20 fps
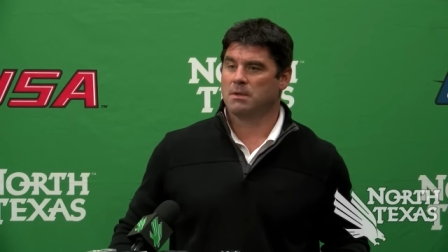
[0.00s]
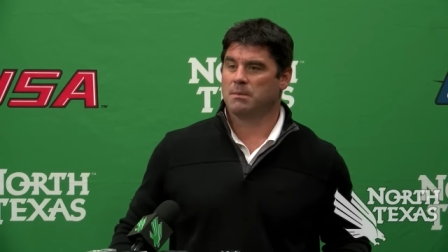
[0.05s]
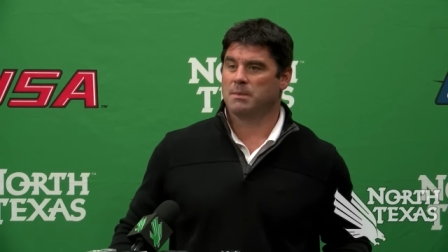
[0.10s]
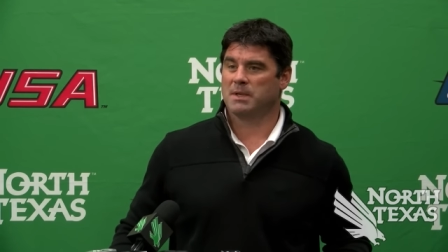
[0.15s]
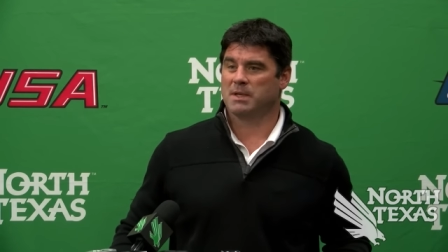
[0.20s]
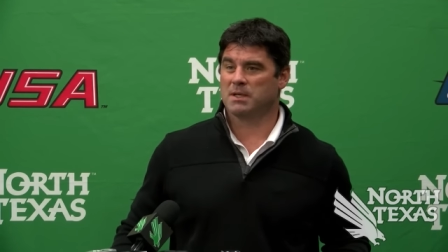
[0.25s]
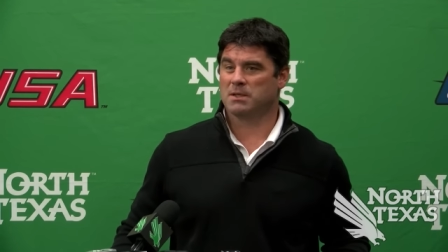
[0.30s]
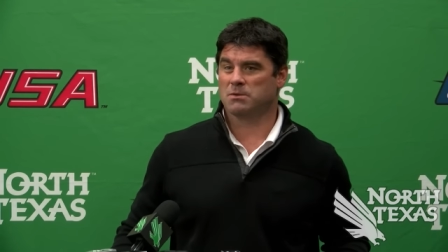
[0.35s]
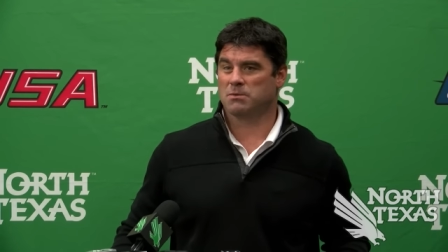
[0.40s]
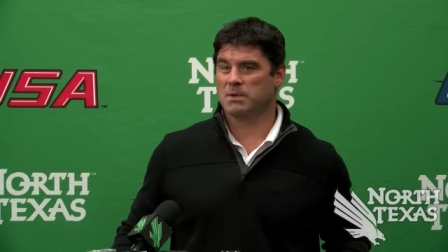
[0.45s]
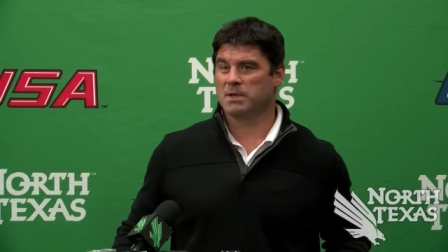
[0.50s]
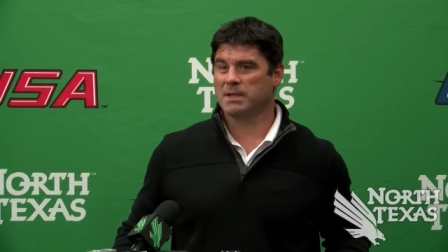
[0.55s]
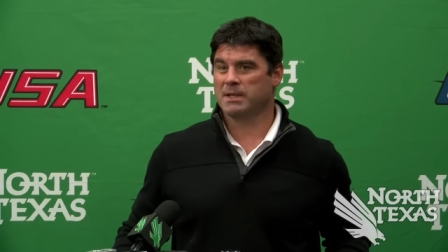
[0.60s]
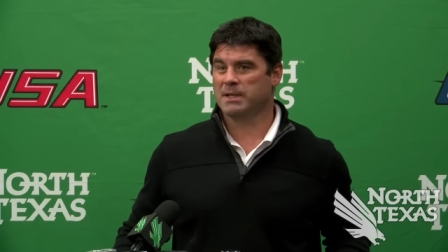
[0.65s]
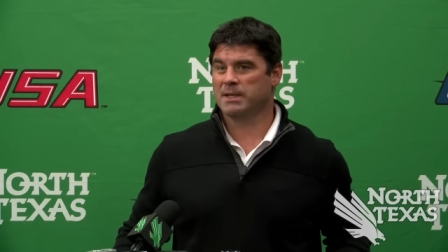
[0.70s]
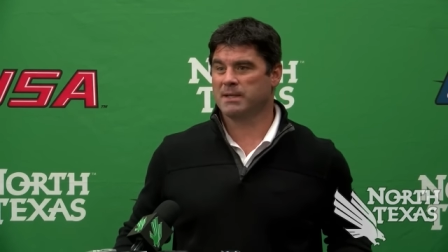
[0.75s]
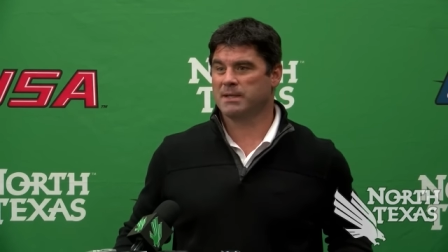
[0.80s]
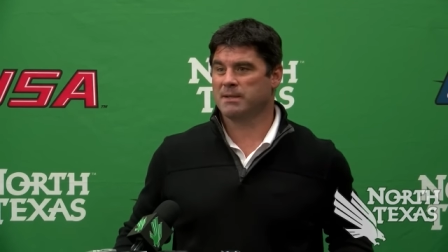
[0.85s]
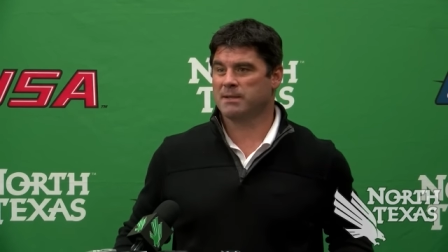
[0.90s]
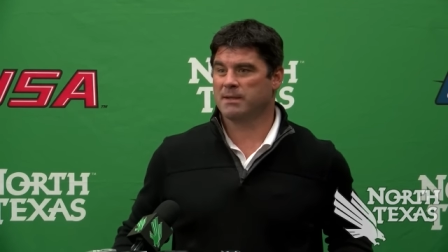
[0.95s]
because
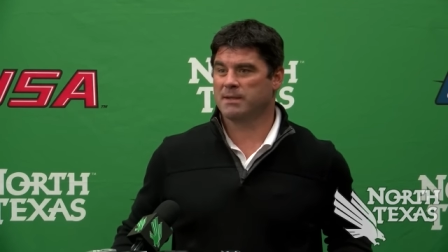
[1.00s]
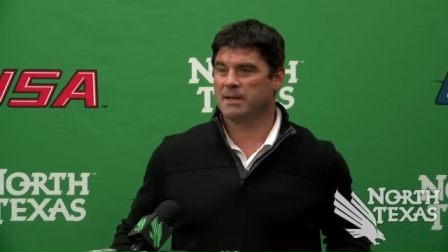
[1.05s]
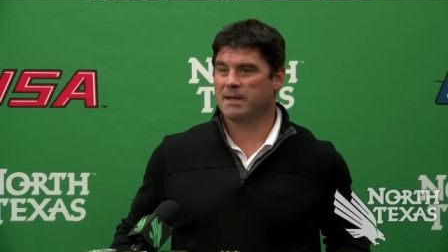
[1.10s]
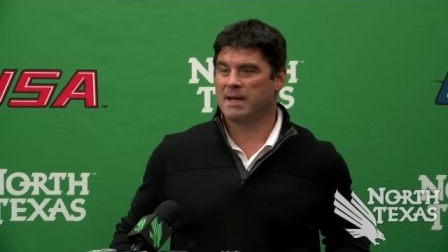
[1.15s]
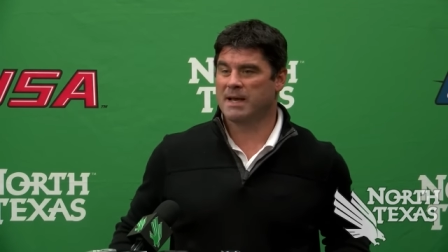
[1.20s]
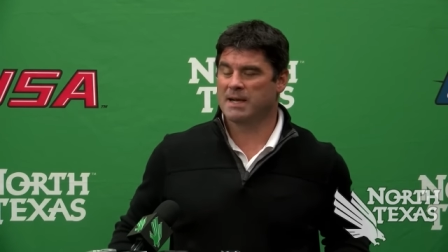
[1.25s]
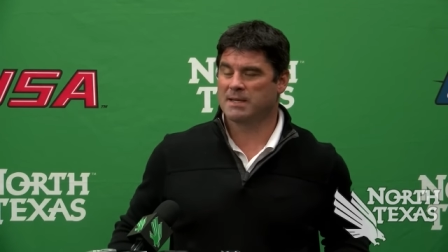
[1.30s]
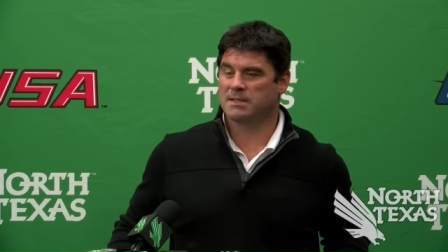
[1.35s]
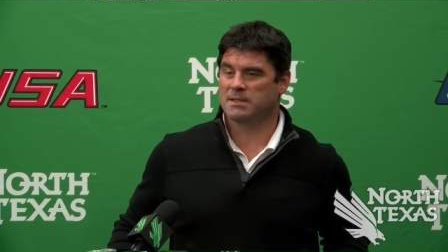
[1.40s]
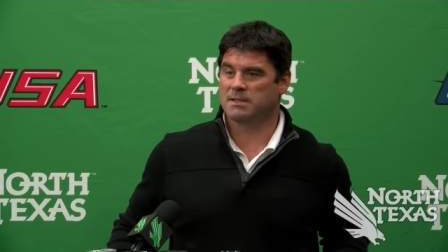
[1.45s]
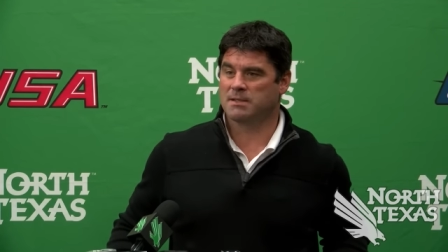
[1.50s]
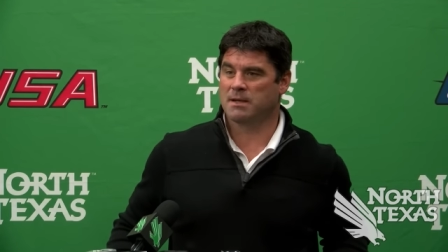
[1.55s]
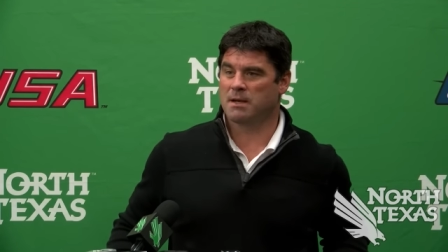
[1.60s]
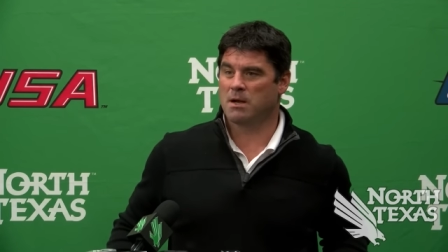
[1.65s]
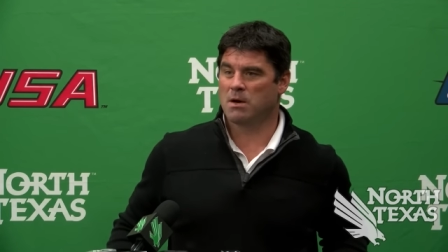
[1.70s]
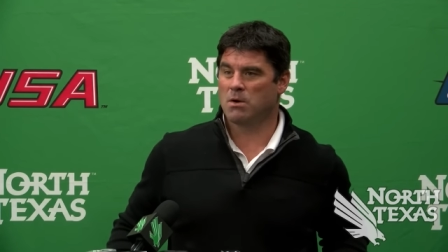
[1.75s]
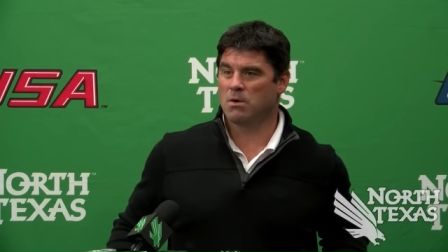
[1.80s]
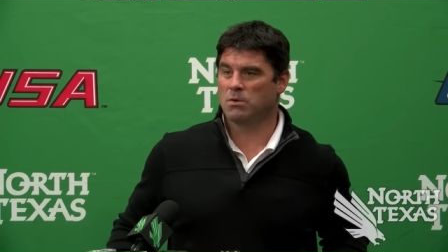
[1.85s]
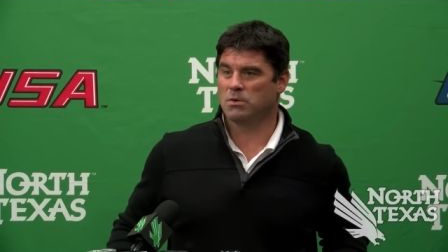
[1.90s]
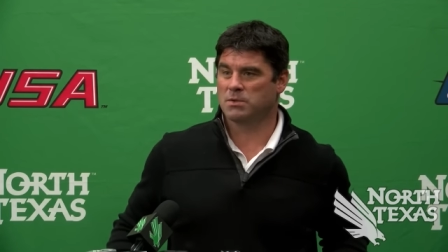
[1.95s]
really the X's and
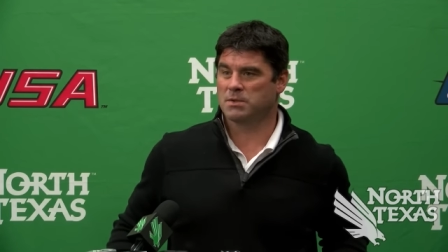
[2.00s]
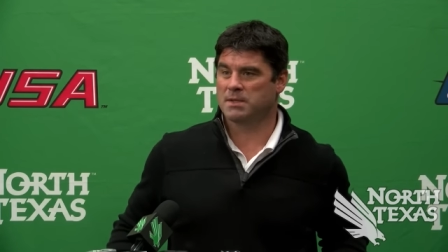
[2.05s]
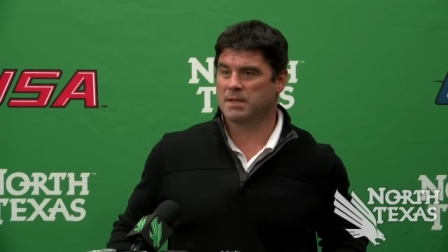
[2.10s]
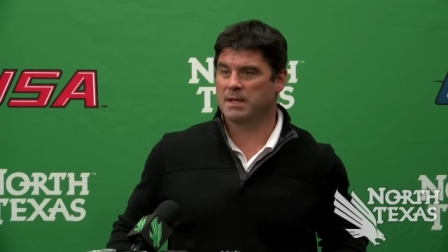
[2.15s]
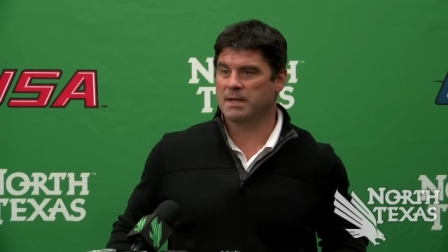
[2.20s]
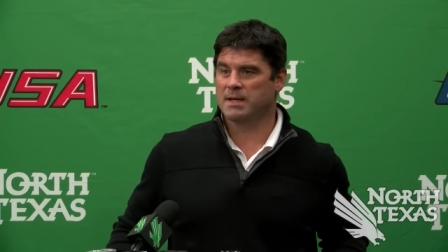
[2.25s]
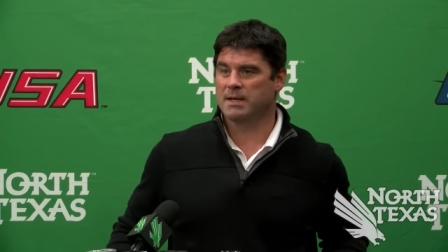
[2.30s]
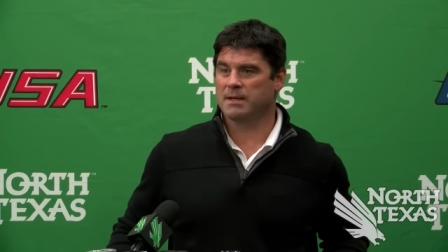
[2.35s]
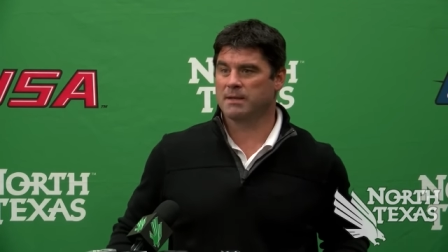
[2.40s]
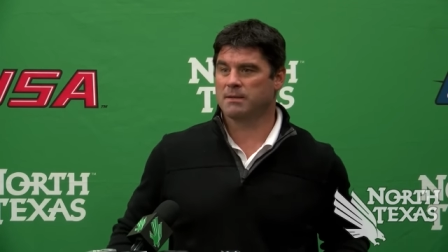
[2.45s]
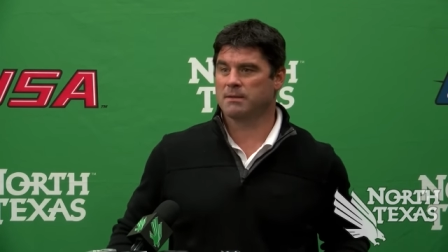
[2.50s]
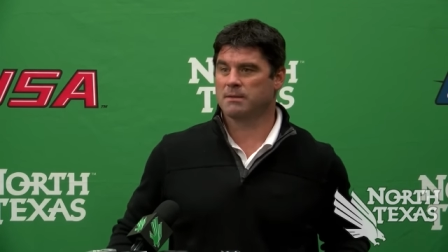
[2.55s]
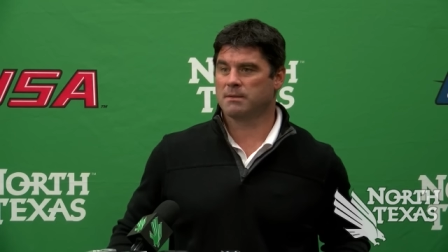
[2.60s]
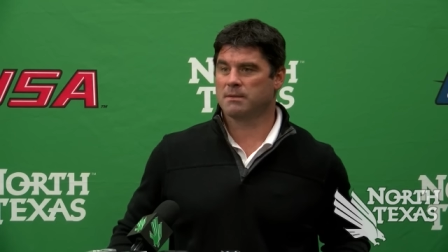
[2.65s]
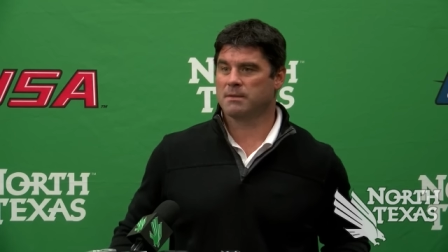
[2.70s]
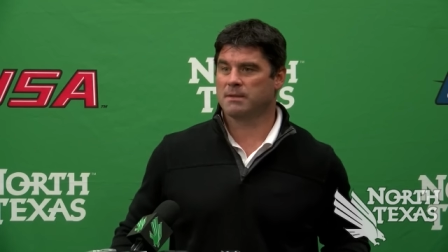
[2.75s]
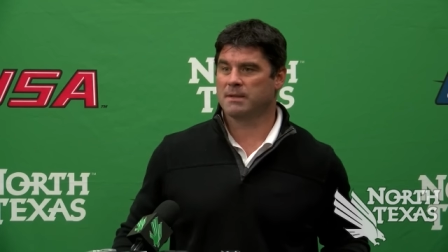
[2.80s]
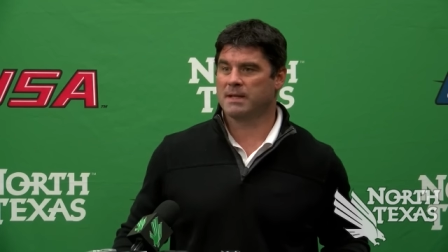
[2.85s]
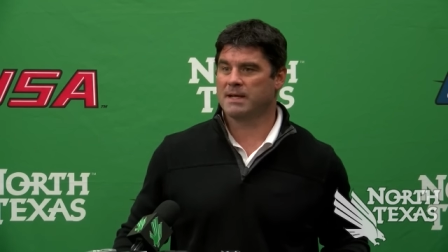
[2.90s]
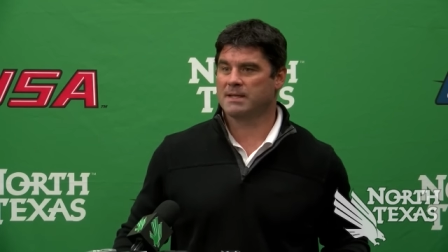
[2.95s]
O's thing,
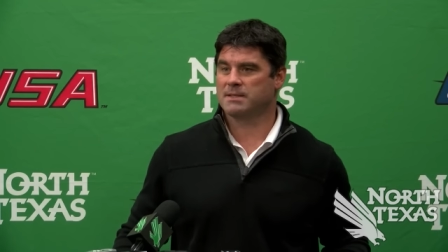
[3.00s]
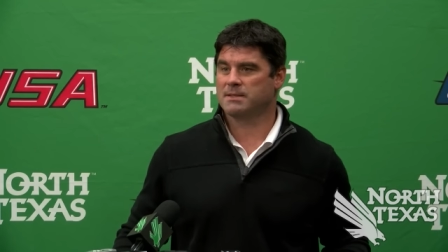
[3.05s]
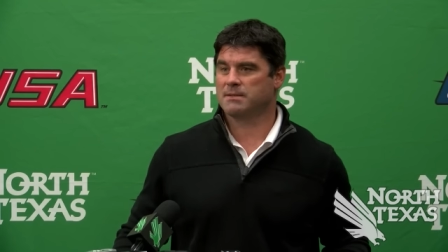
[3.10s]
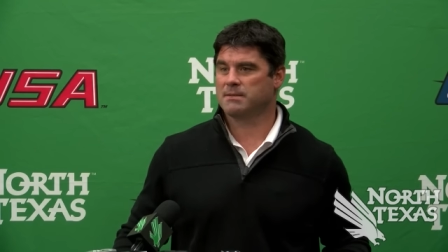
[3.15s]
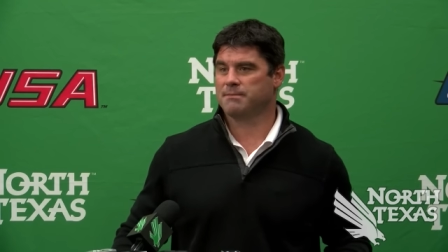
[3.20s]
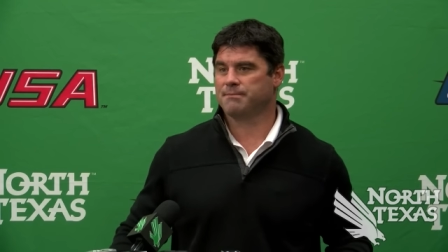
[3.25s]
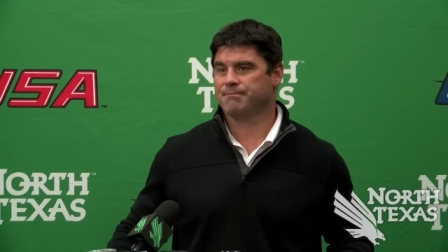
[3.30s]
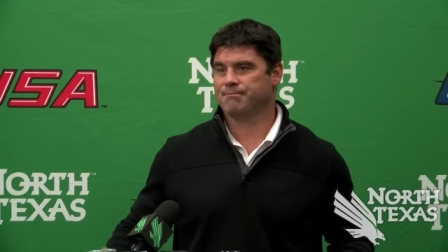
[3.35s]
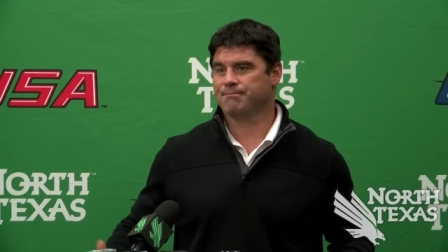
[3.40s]
that's